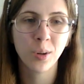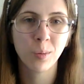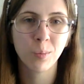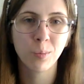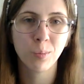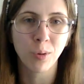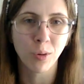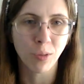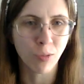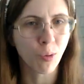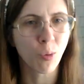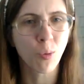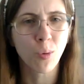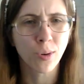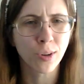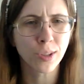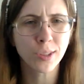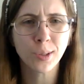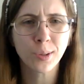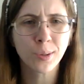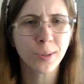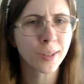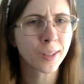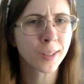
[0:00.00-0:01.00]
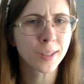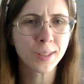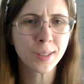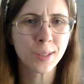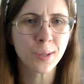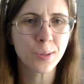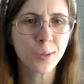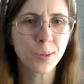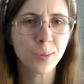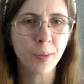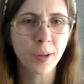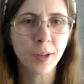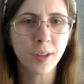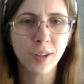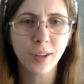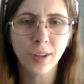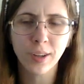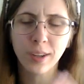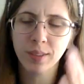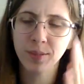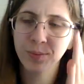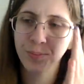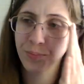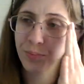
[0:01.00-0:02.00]
before doing this no spend
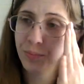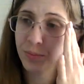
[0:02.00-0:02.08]
year.